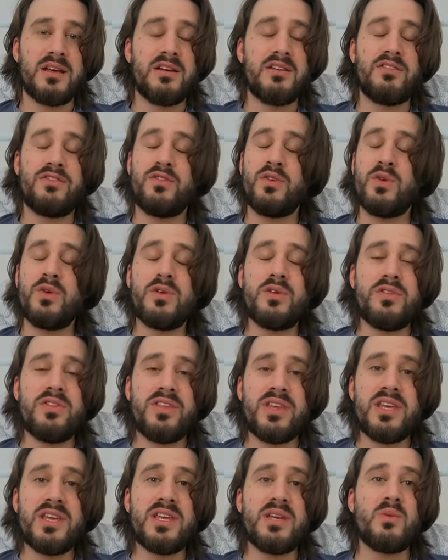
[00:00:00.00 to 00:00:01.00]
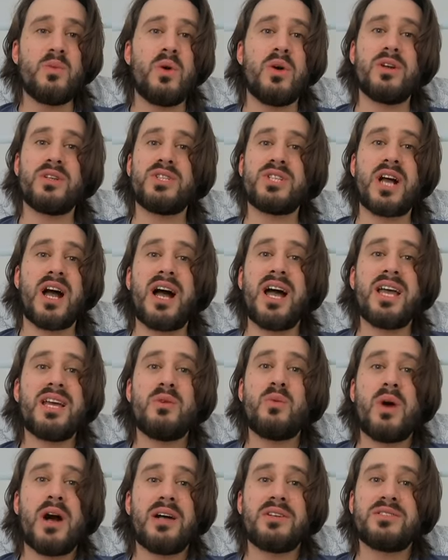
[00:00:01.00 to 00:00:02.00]
For thee watch I
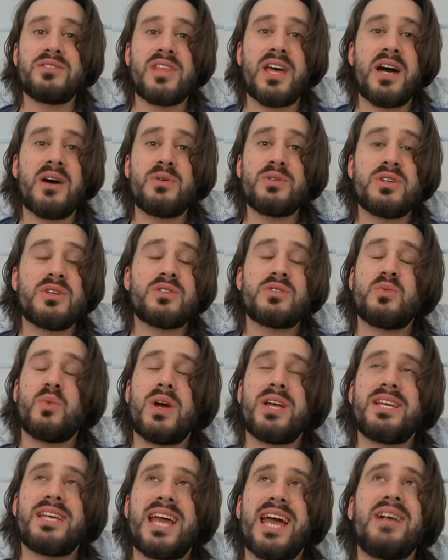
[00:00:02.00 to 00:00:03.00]
whilst thou dost wake